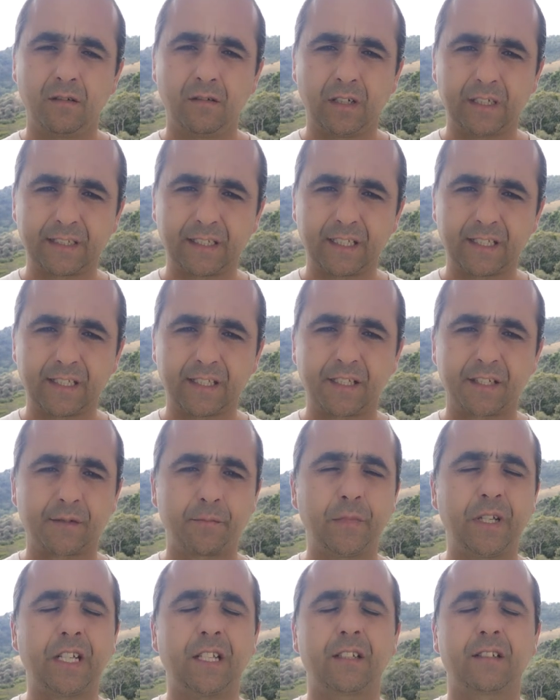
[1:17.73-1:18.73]
What does this
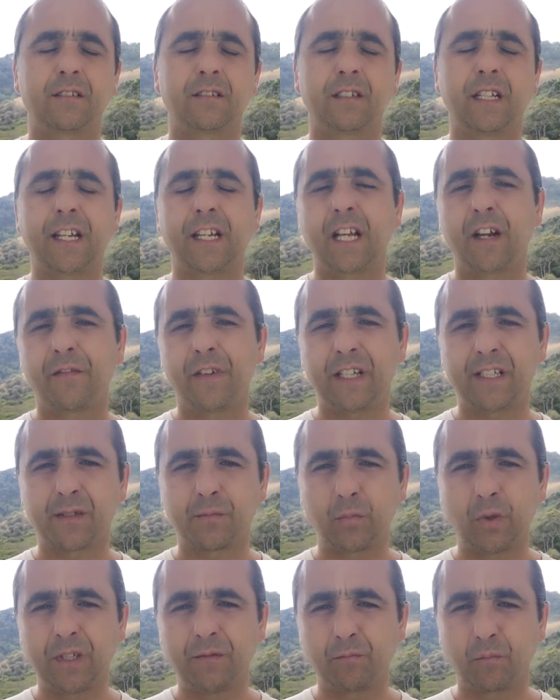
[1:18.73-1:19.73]
mean? Like I've
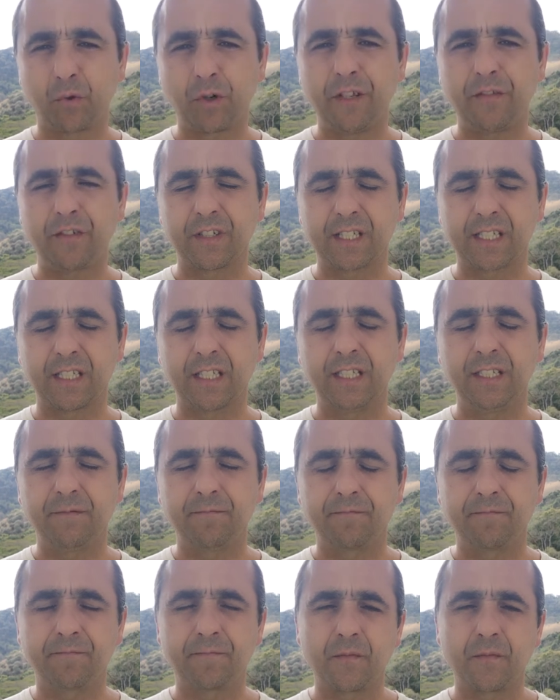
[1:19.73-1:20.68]
explained previously,